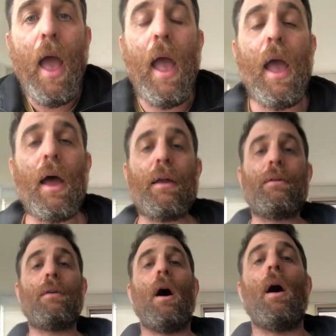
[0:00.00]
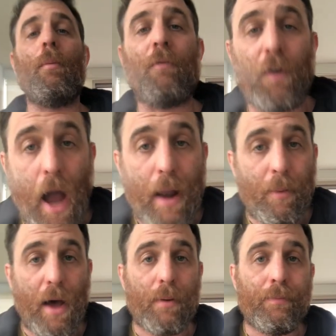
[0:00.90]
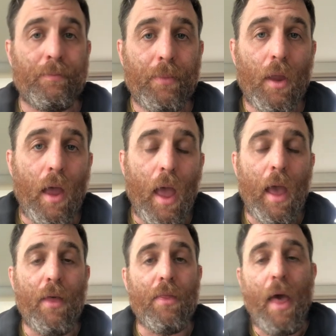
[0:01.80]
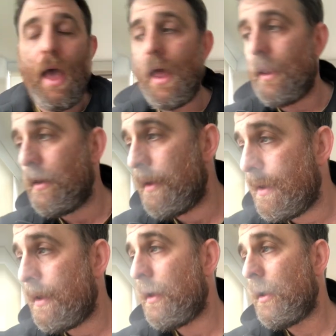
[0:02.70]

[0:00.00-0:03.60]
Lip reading: and forgot about them. And then